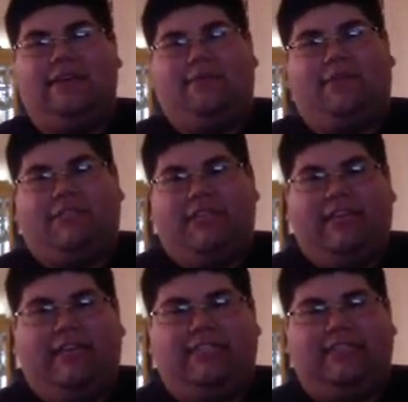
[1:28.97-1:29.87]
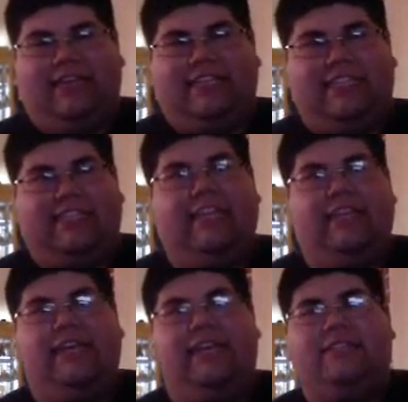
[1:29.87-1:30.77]
you see he's
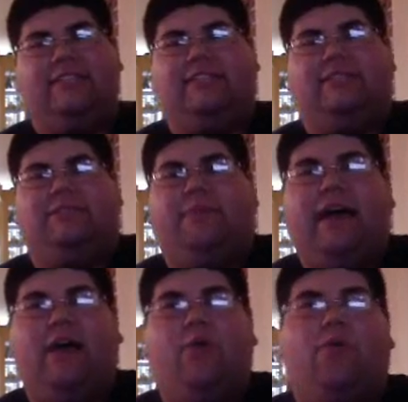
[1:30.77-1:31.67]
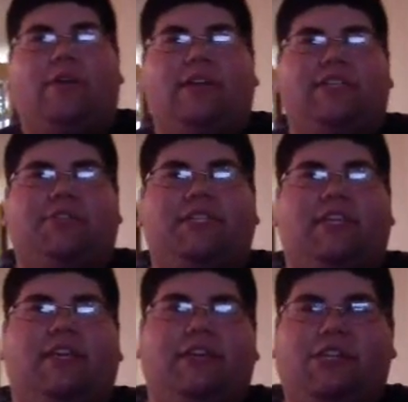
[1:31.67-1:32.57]
stealing his power because you see
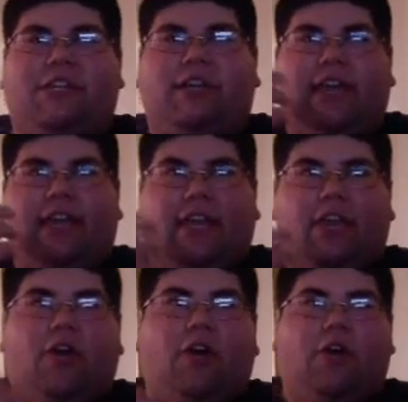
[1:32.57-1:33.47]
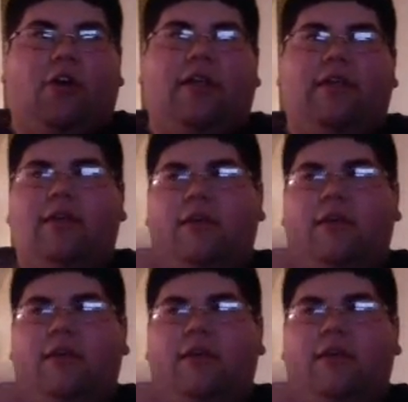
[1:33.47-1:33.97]
Yoshida getting younger, and